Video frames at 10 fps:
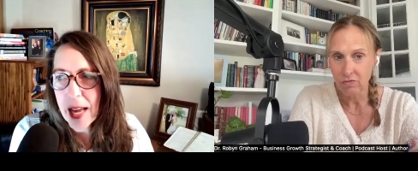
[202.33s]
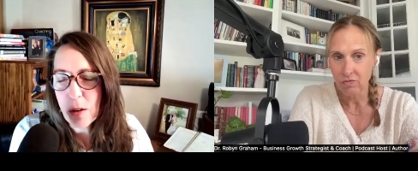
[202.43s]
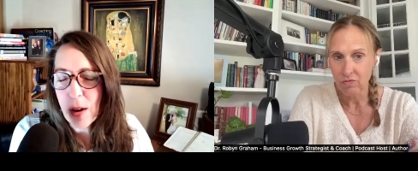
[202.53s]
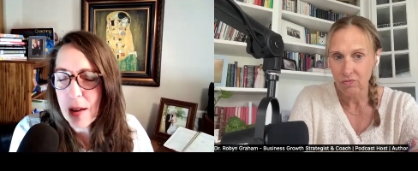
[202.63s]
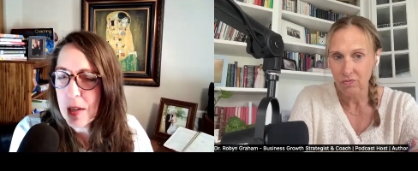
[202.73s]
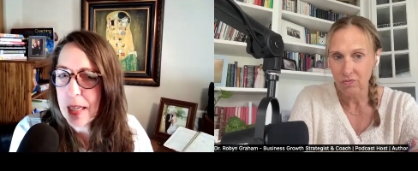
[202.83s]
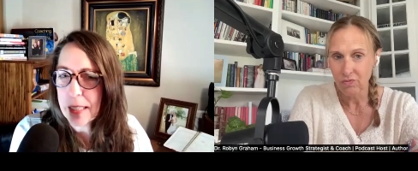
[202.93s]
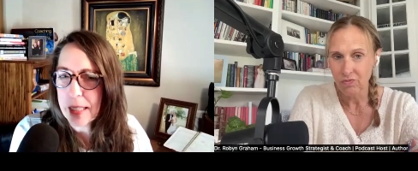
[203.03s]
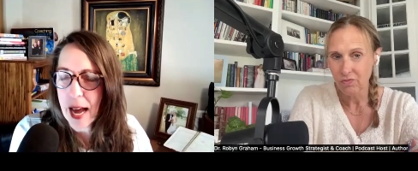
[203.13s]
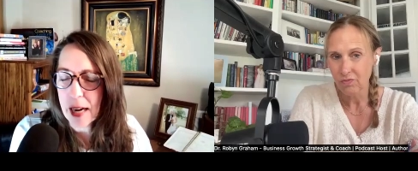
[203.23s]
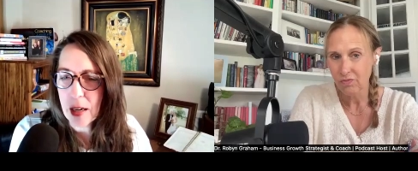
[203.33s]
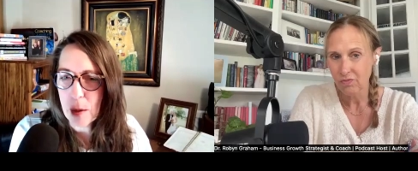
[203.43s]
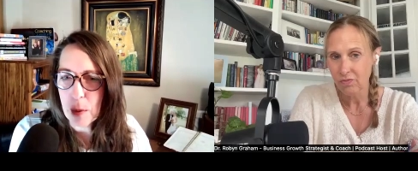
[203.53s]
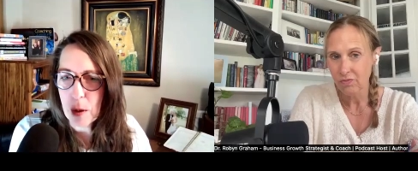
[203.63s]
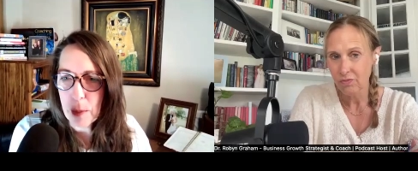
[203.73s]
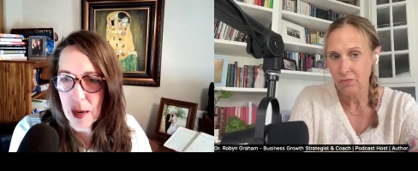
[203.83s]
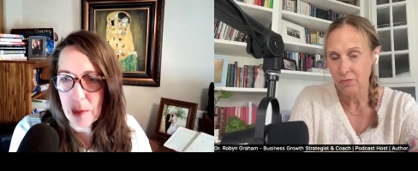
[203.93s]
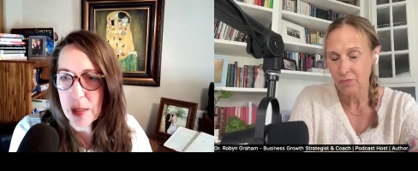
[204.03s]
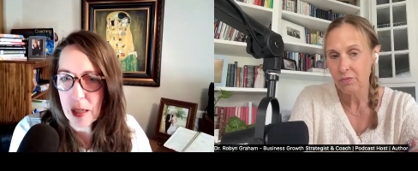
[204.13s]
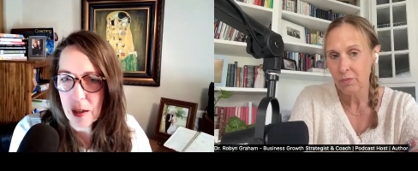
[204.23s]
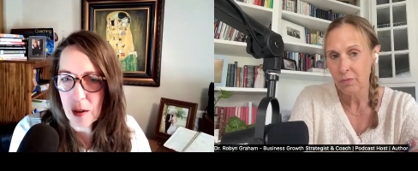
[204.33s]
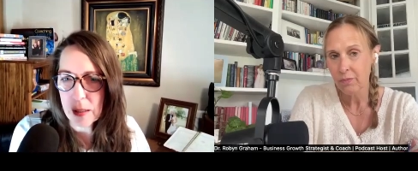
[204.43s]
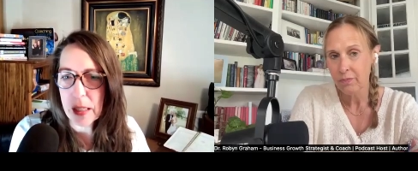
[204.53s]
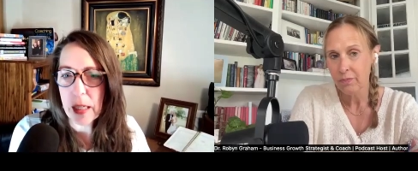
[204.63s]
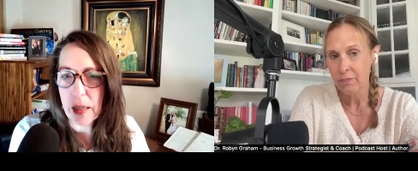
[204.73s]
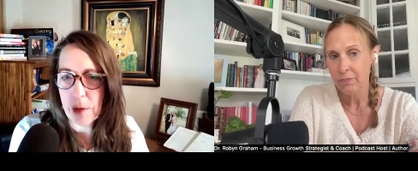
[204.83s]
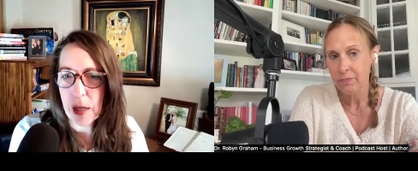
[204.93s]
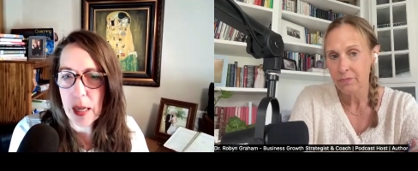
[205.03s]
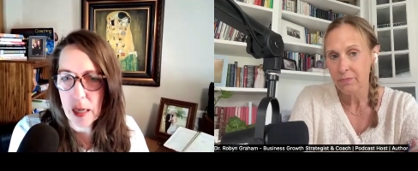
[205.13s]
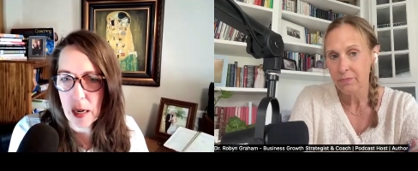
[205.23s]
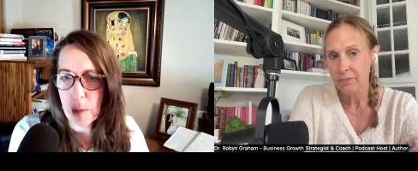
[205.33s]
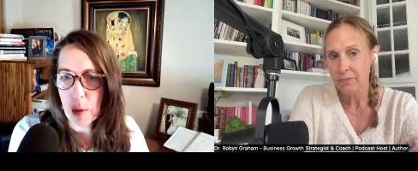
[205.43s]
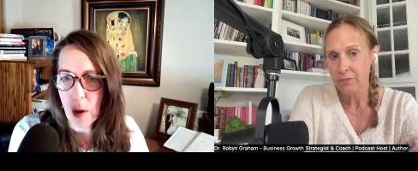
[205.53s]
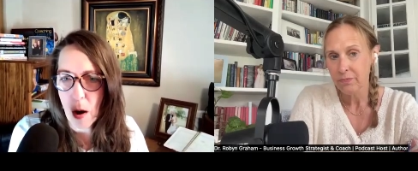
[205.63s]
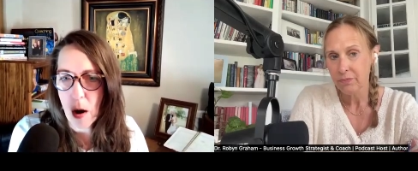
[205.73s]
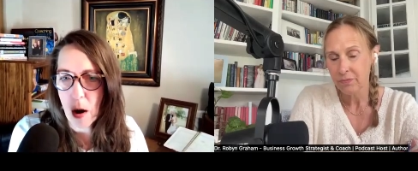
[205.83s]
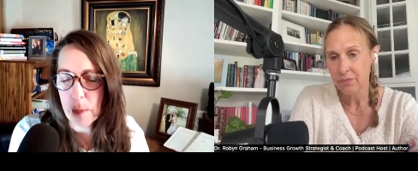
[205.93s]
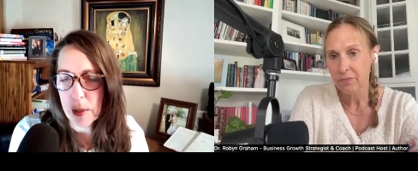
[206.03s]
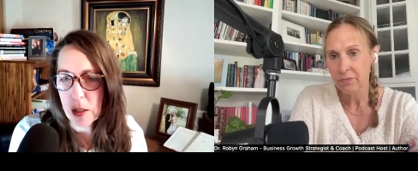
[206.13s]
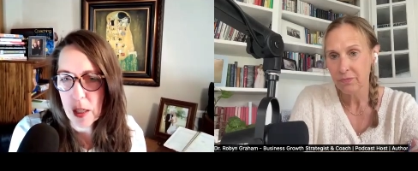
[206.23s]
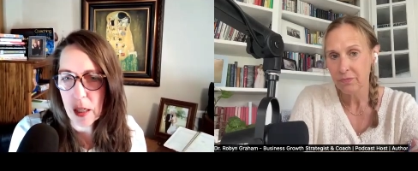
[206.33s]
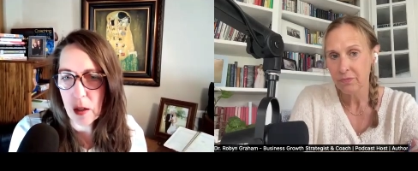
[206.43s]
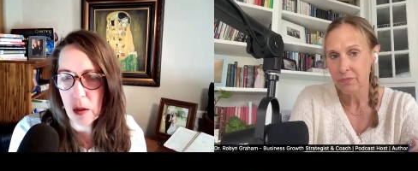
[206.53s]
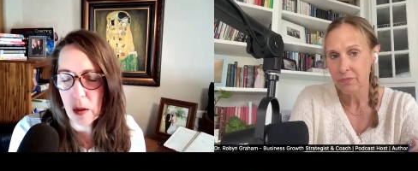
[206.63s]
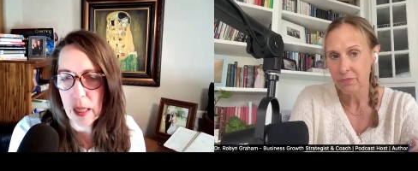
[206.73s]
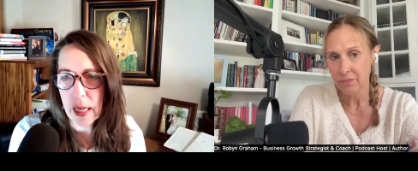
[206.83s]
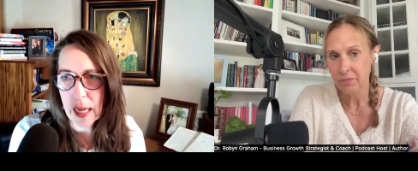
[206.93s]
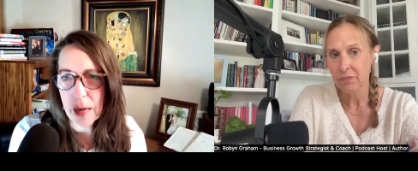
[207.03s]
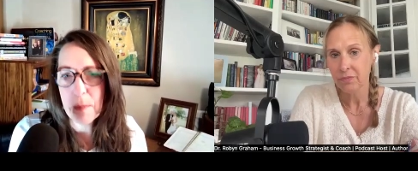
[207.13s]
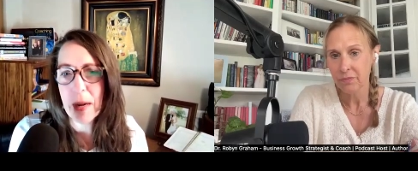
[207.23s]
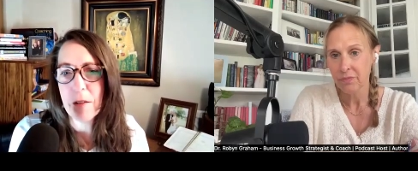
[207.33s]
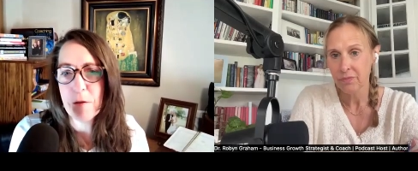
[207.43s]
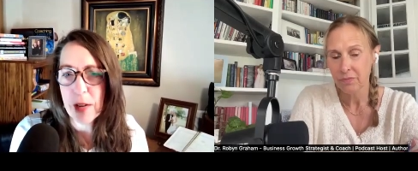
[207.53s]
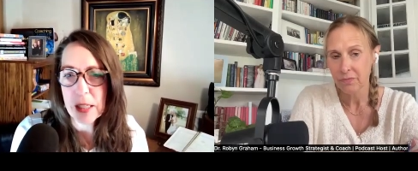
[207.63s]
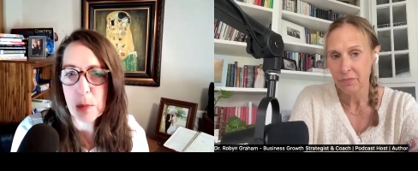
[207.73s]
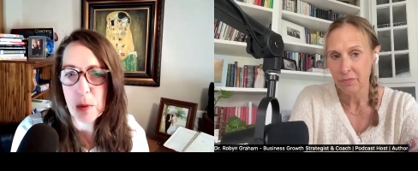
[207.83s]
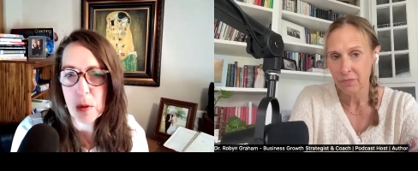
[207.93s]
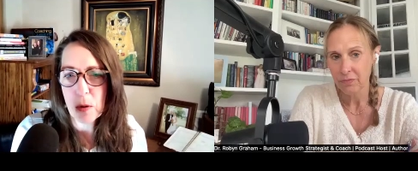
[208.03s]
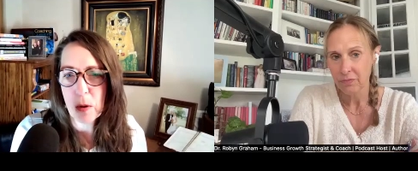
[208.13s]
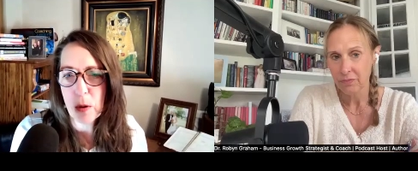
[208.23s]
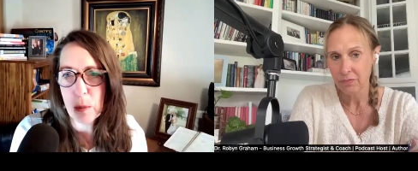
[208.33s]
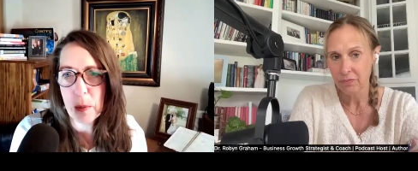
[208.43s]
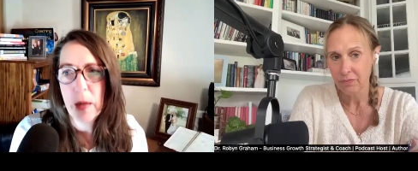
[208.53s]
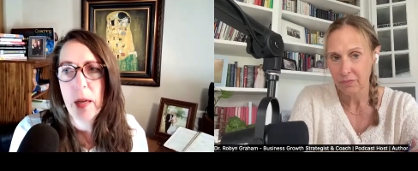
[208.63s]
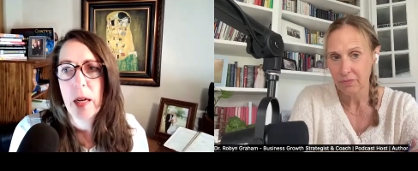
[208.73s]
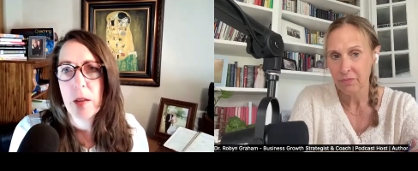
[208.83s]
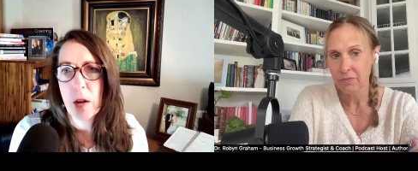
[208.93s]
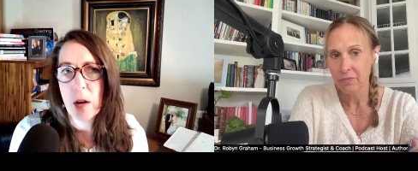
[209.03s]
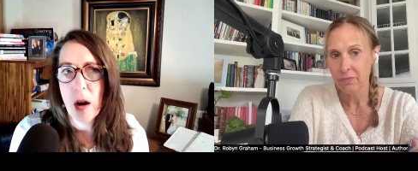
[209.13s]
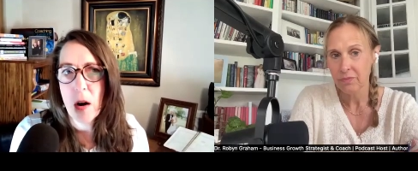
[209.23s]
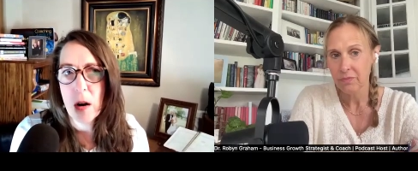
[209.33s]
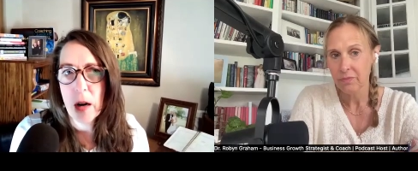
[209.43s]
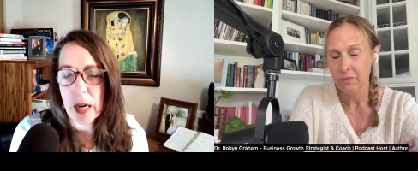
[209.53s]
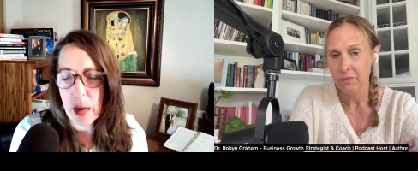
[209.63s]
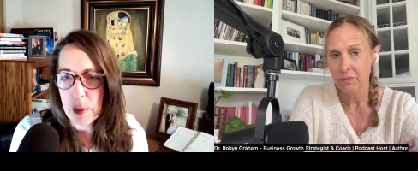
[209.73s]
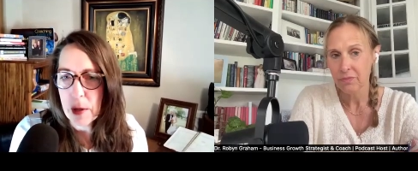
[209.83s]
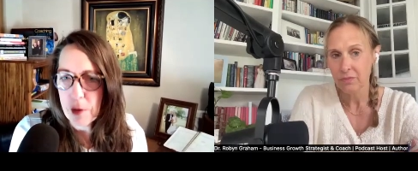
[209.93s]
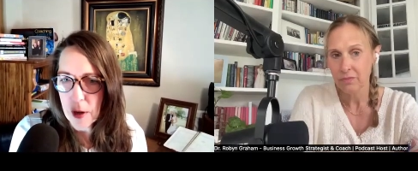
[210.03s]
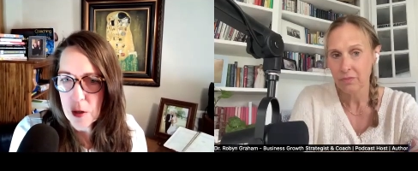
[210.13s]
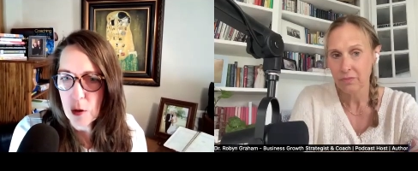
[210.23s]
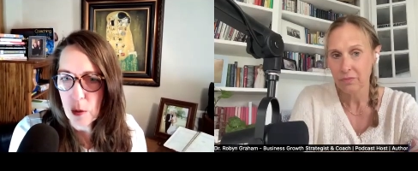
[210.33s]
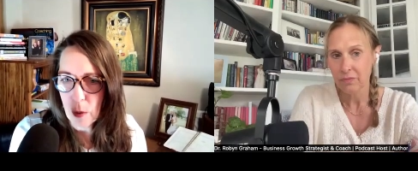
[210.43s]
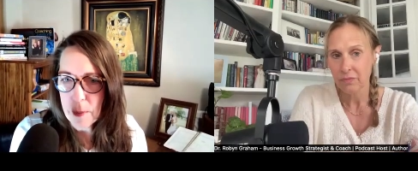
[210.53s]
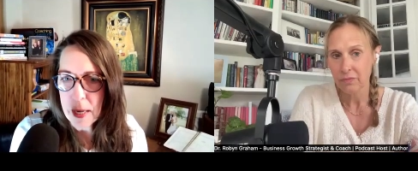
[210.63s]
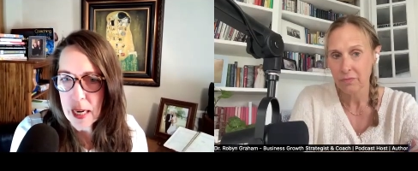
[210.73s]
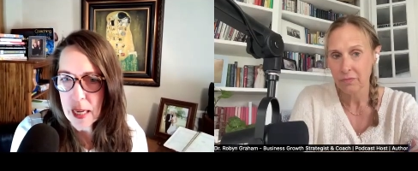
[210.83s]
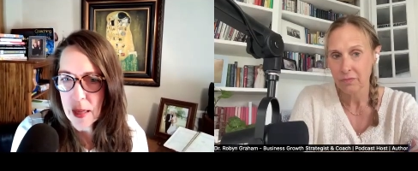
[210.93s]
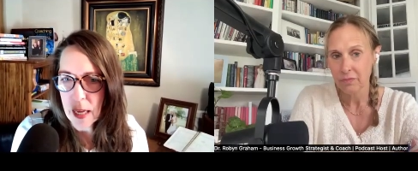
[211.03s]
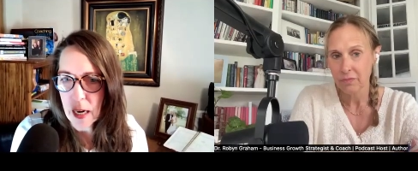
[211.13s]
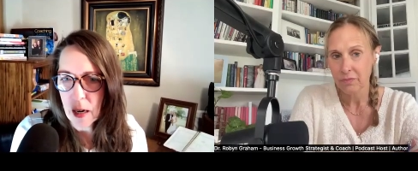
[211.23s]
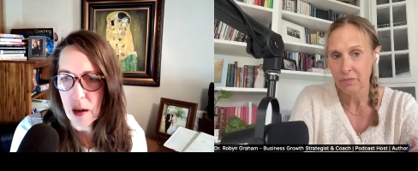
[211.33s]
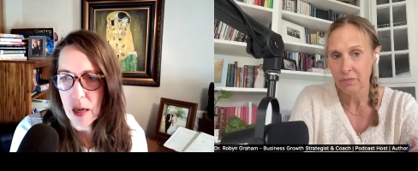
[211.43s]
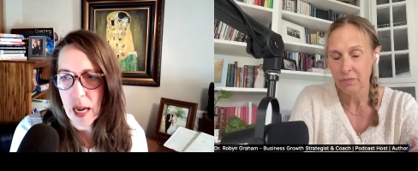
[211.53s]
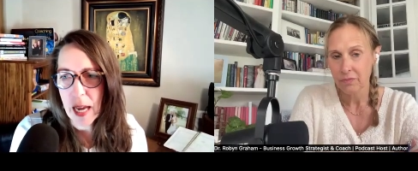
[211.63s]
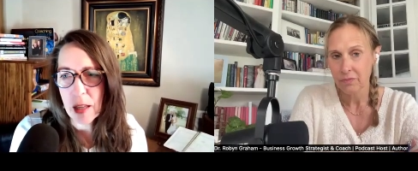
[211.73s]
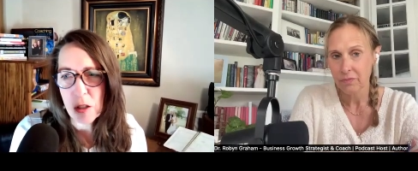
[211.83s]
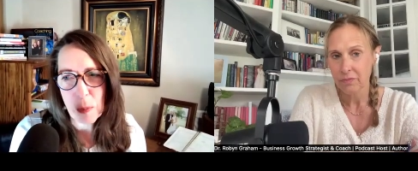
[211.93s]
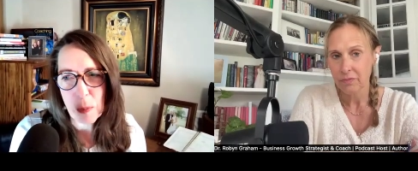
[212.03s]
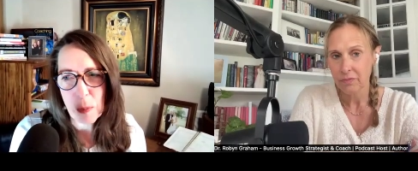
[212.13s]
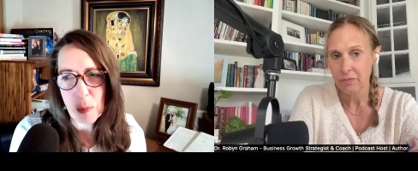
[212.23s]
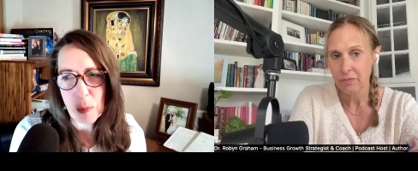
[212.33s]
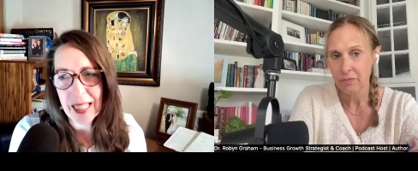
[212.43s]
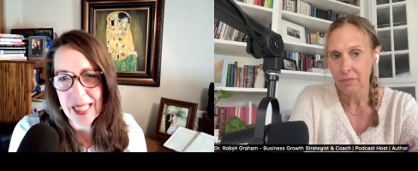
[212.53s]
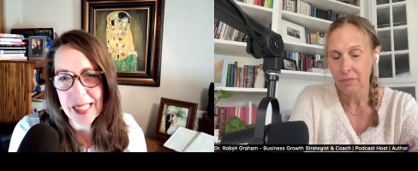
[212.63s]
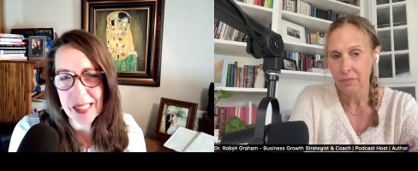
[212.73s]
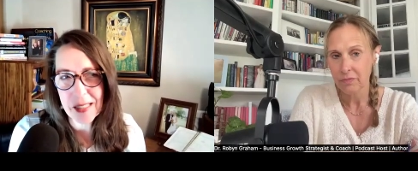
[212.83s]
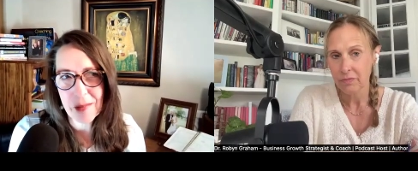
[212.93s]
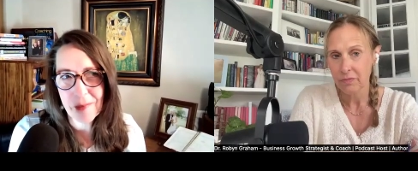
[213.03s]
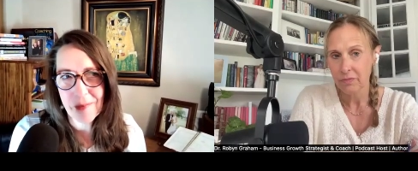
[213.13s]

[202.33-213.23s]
Speaker 1: I don't have an exact number, but I would tell you a significant number are, particularly in my Facebook group. There are a couple of hundred women in there, and there's probably at least